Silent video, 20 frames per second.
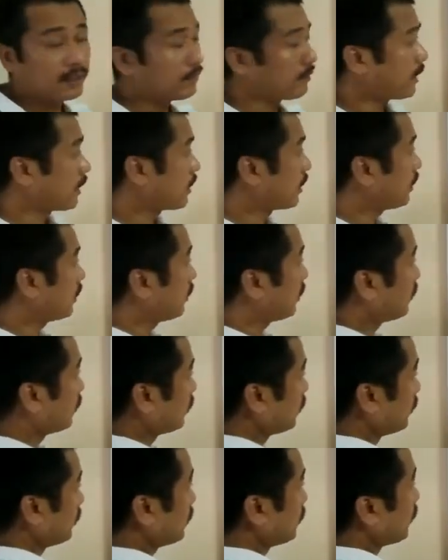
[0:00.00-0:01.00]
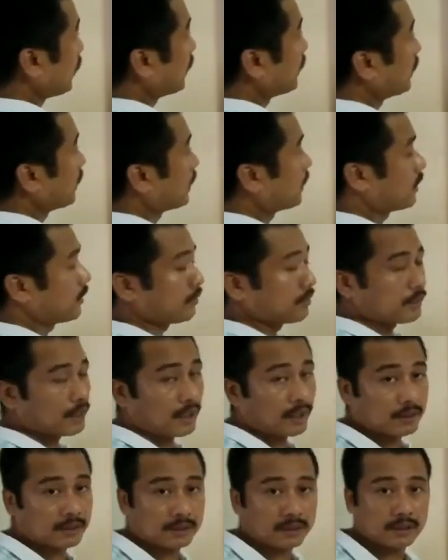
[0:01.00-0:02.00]
metal with one negative
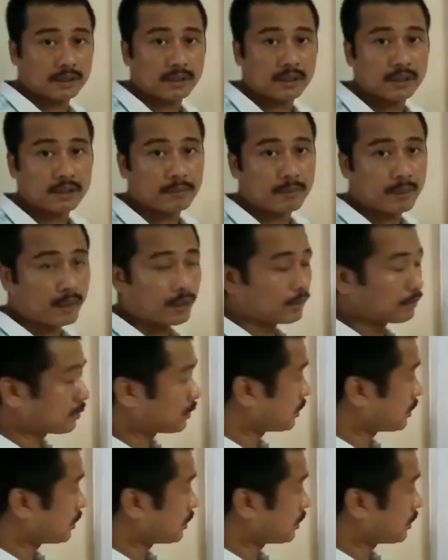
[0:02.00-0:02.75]
charge, it becomes